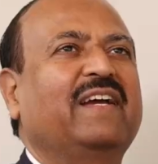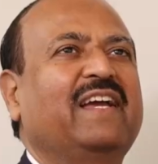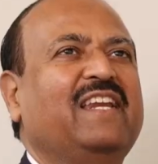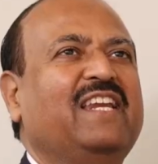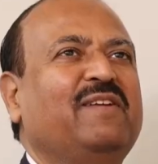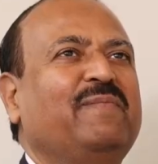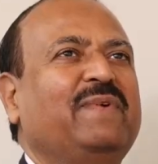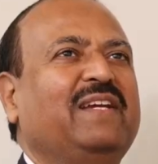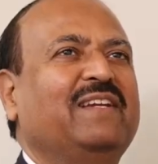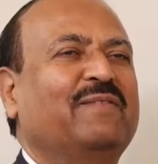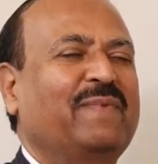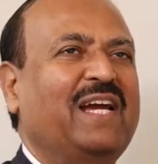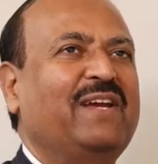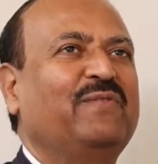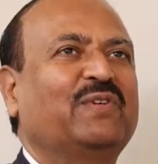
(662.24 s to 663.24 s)
enemy,
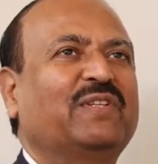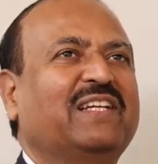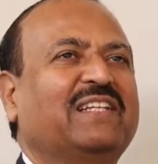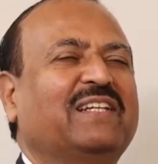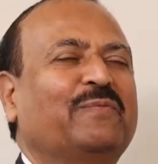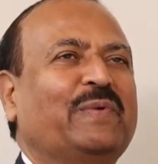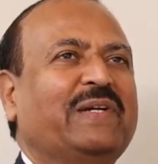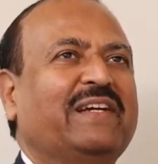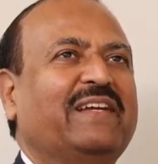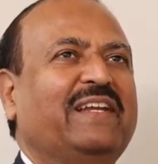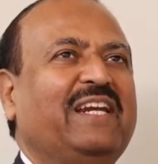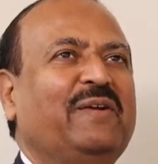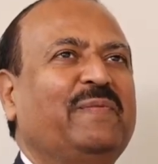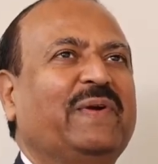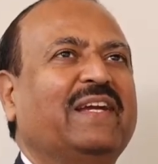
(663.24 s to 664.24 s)
in my view, there's nobody an
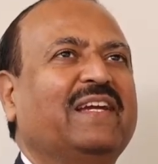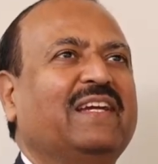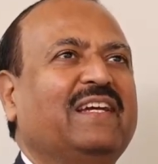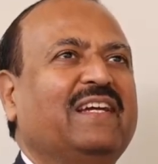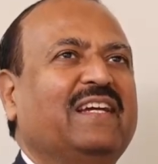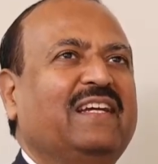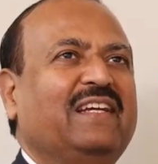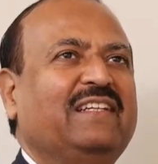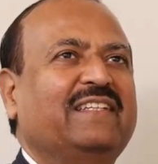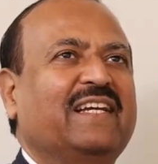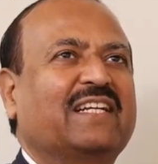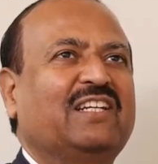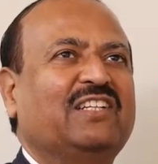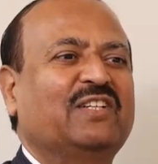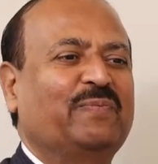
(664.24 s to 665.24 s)
enemy. He's
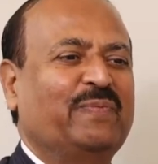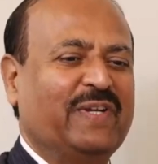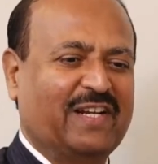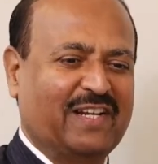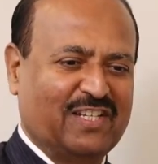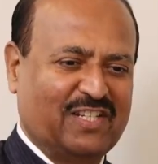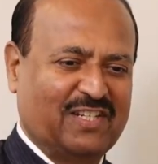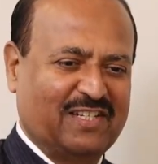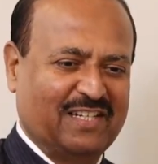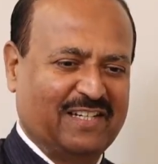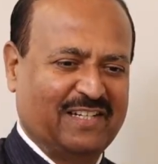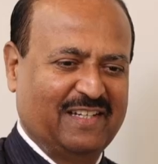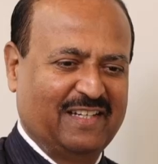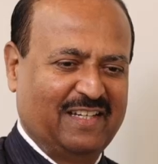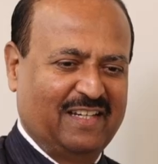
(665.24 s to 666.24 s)
actually the biggest
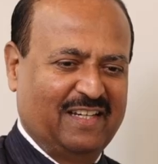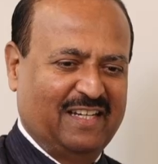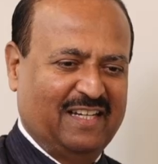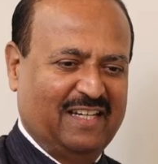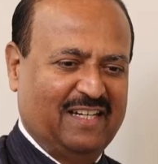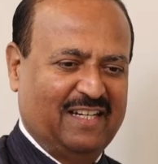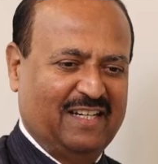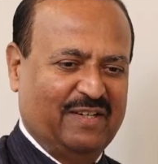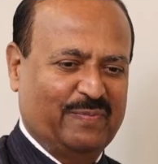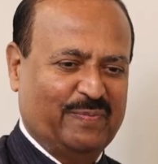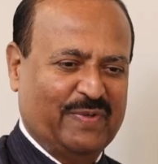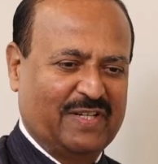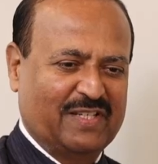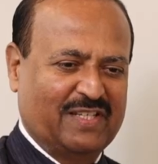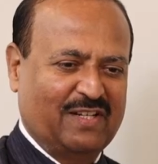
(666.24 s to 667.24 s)

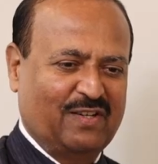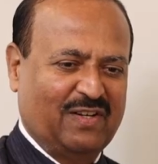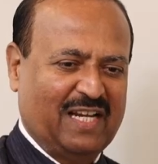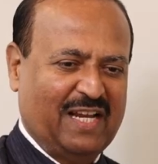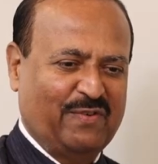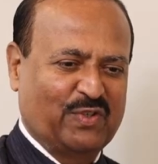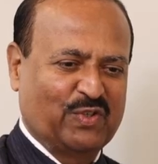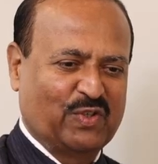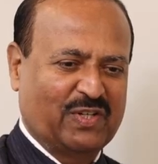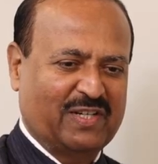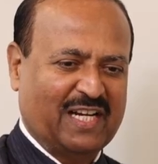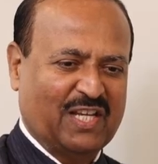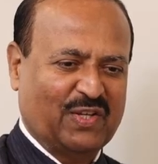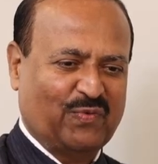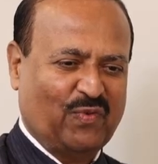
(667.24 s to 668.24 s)
person in life who's going to
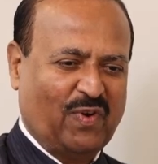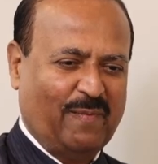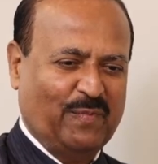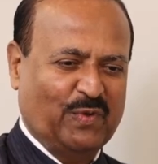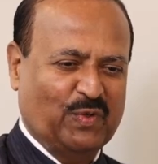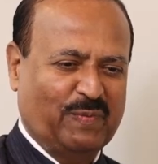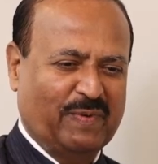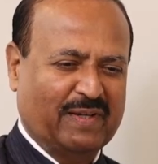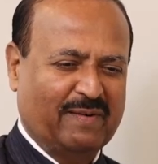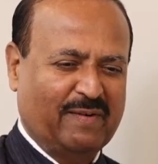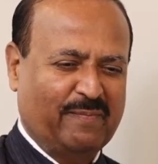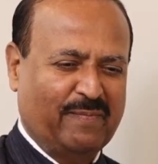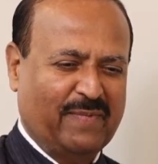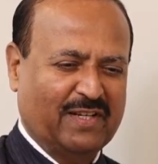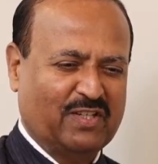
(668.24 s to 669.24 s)
transform you to become
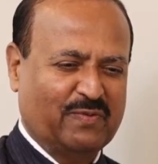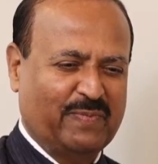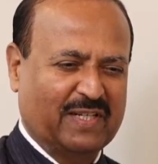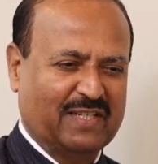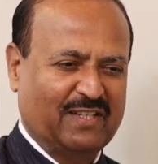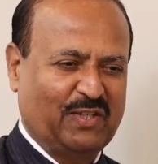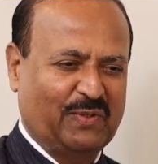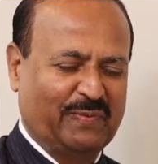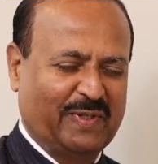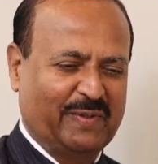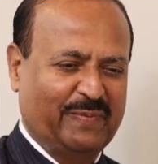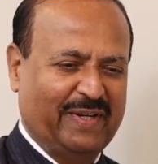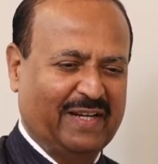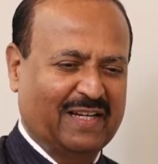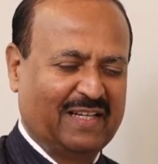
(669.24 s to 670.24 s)
a much better
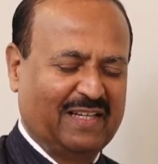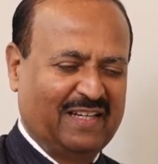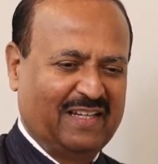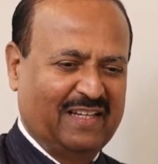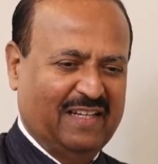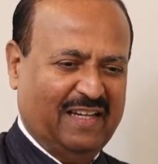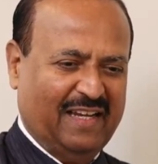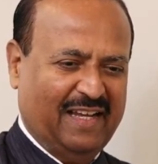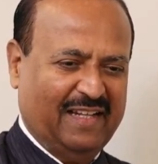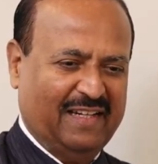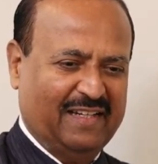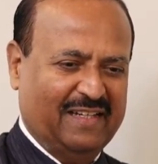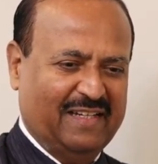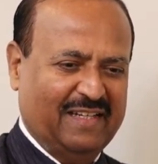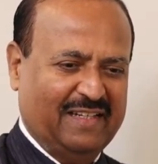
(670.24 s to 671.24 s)
human being.
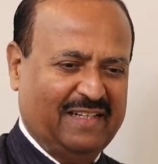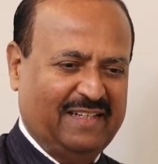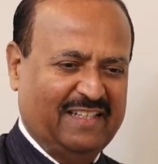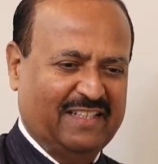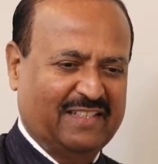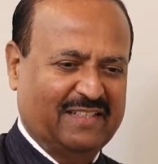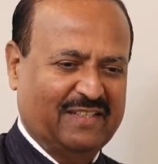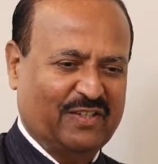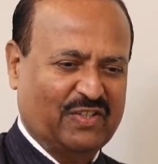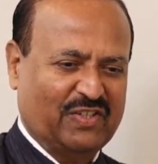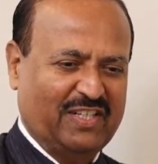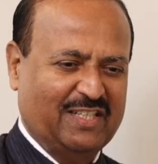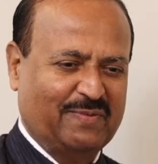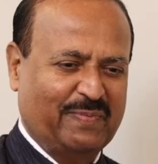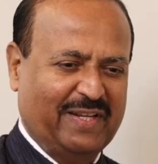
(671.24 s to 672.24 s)
And he is or
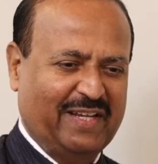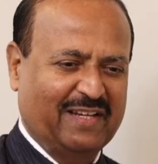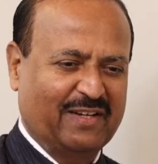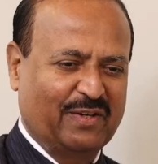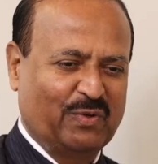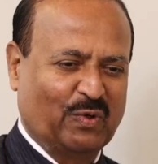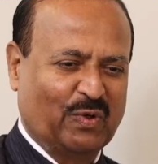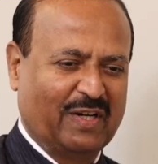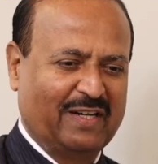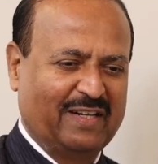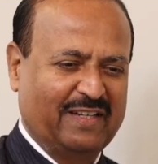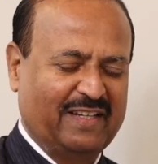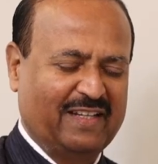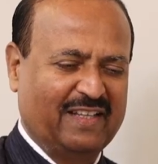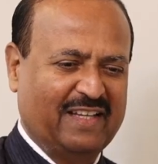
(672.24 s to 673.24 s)
she is playing a
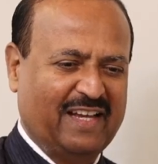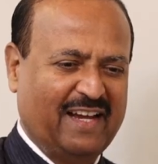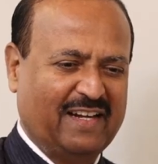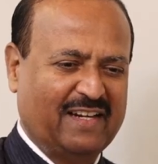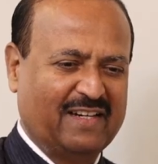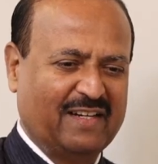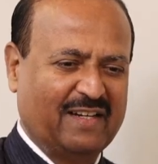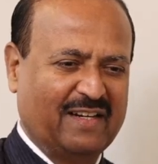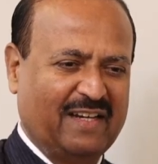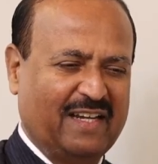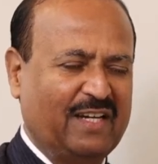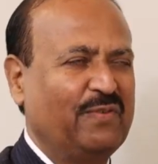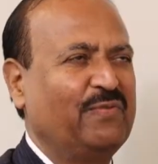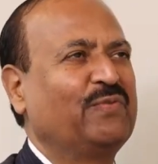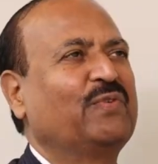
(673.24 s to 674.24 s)
role in that.
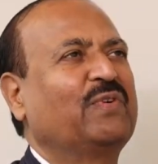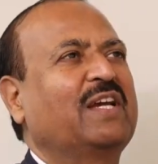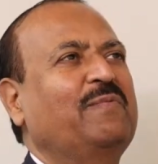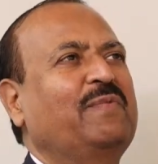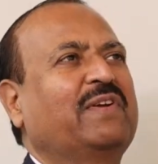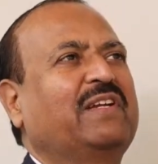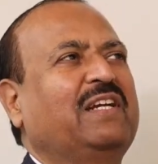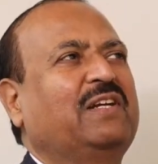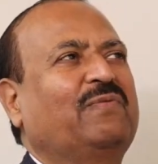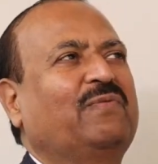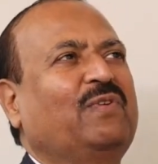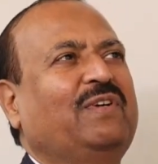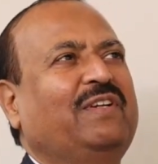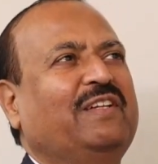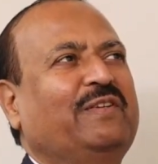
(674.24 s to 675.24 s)
And if you can be
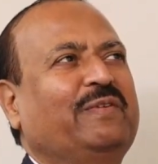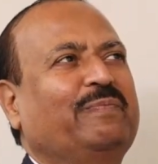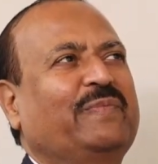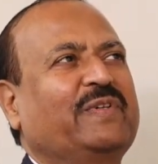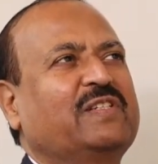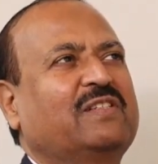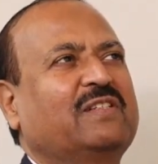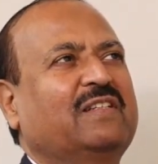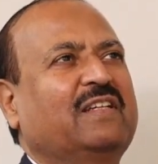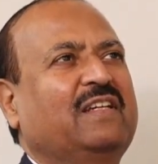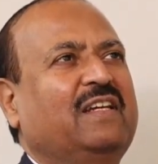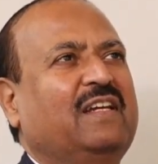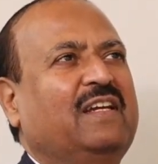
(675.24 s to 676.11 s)
grateful to that person